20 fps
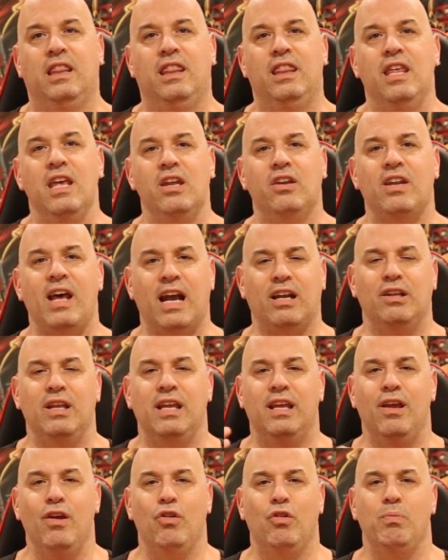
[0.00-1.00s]
this
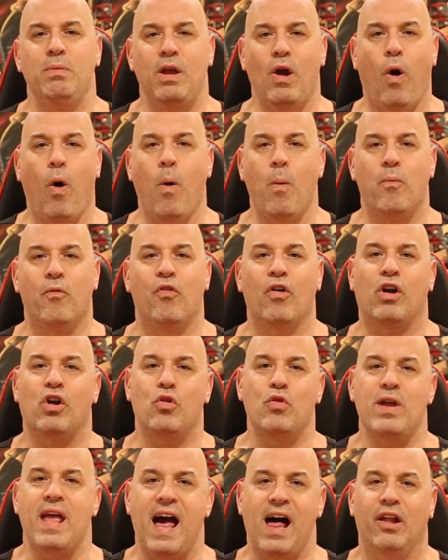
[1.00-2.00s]
actually gives me hope for
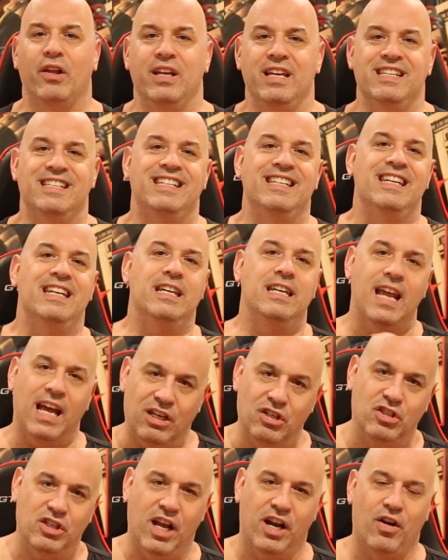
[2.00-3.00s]
Creality's
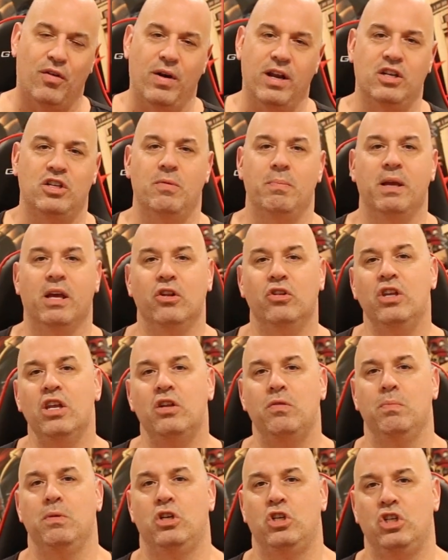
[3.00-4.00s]
next generation because
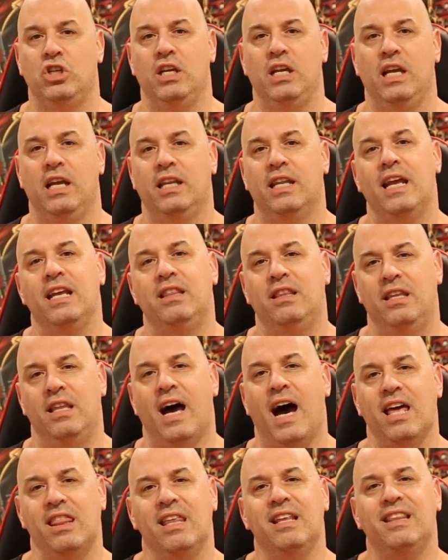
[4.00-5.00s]
this machine, they
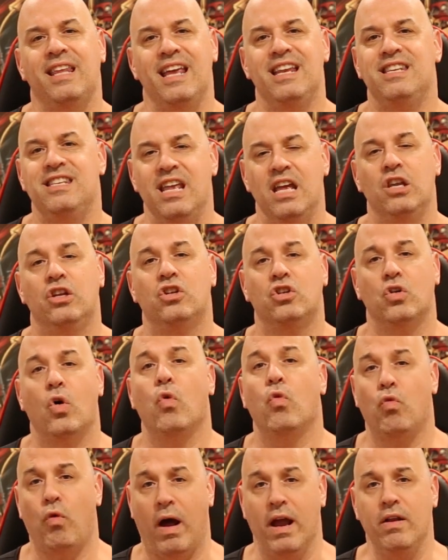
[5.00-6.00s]
I think they did
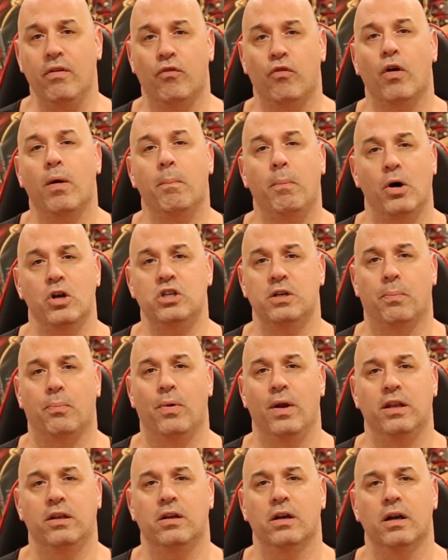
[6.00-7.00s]
so right for a budget
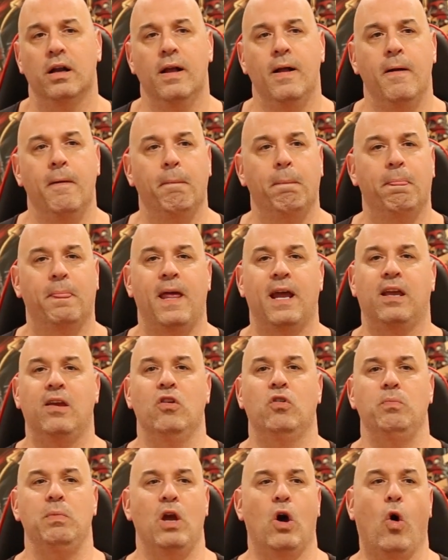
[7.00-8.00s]
printer. That
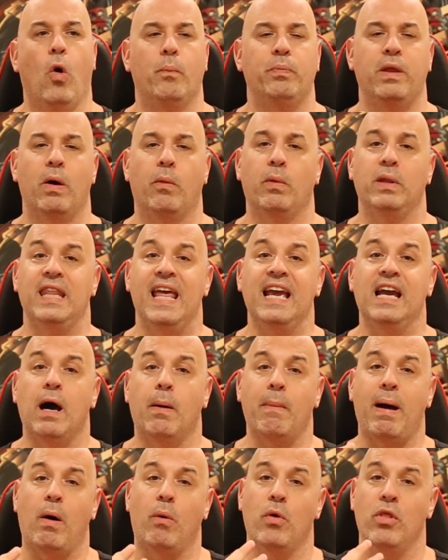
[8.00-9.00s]
gives me hope that when they
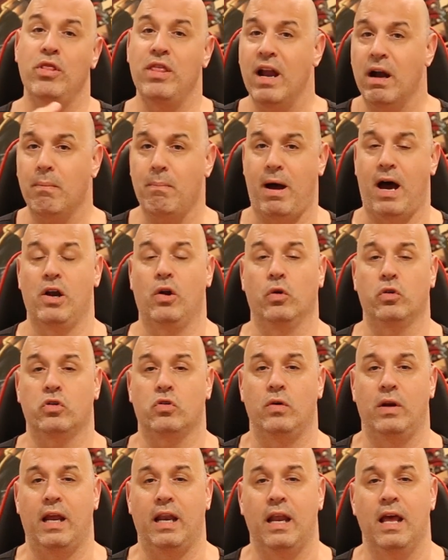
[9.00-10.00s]
come out with their mono
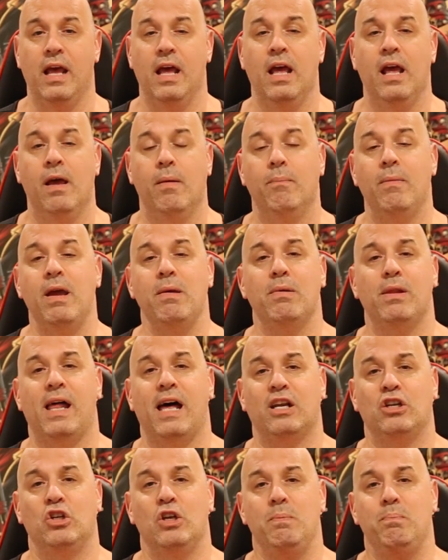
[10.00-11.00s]
screen, maybe they'll
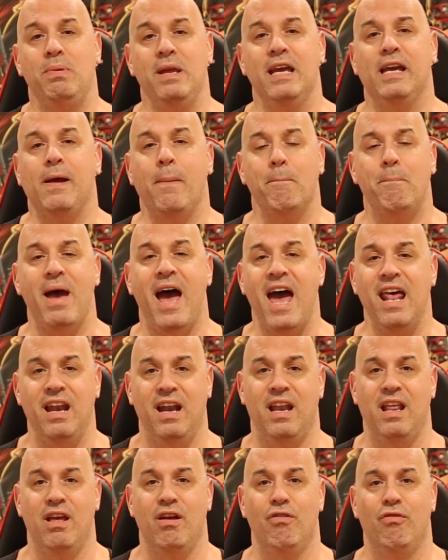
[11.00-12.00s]
actually be
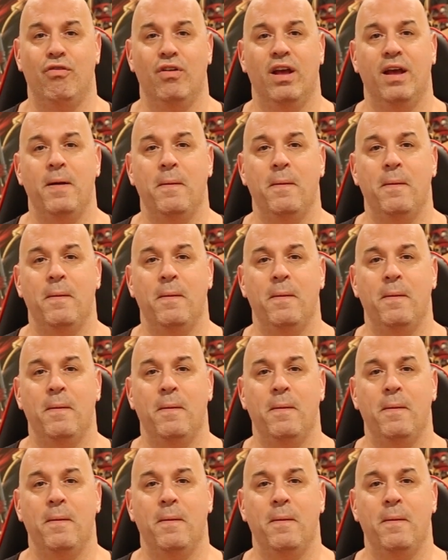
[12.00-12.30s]
competitive